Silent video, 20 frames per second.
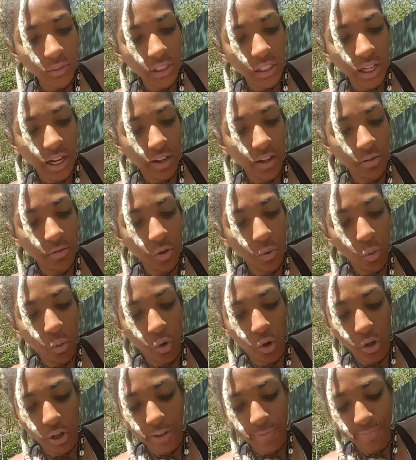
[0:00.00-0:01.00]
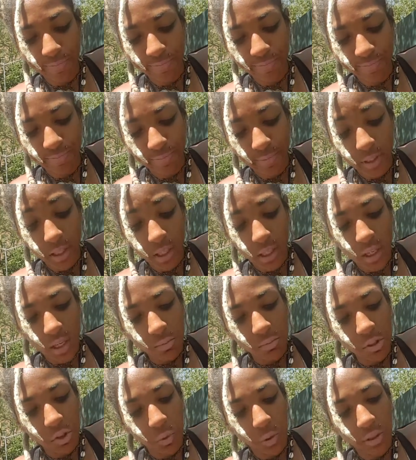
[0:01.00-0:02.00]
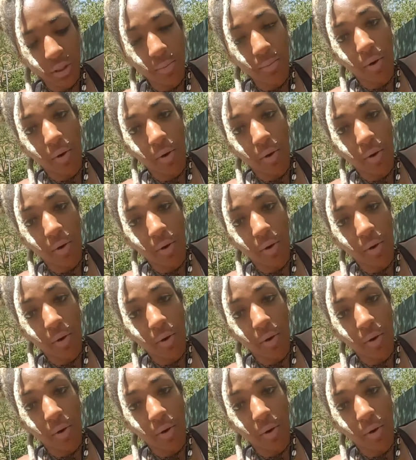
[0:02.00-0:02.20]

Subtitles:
kind of a war between the